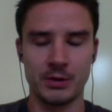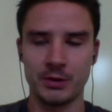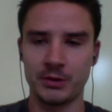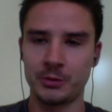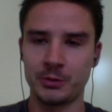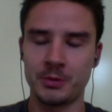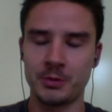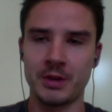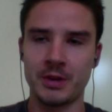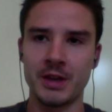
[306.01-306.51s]

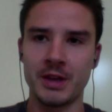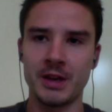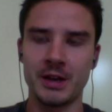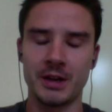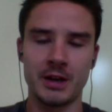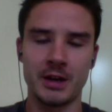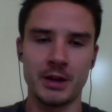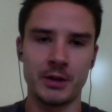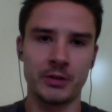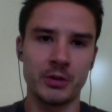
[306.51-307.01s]
Awesome. Yeah,
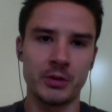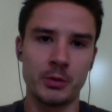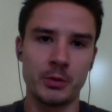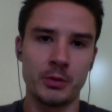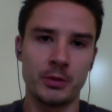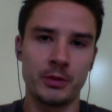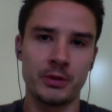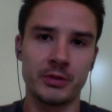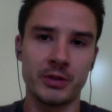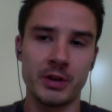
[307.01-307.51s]
uh,
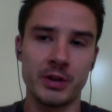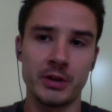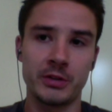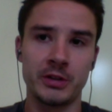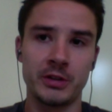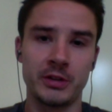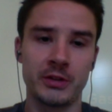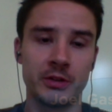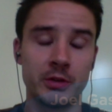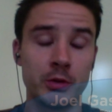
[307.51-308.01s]
so
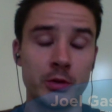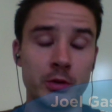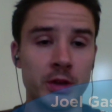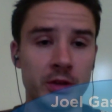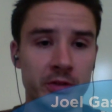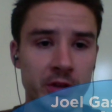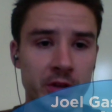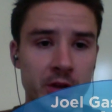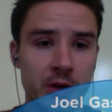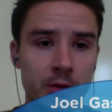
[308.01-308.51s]
started two
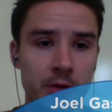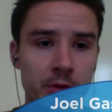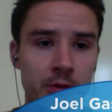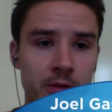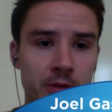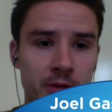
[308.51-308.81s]
years ago,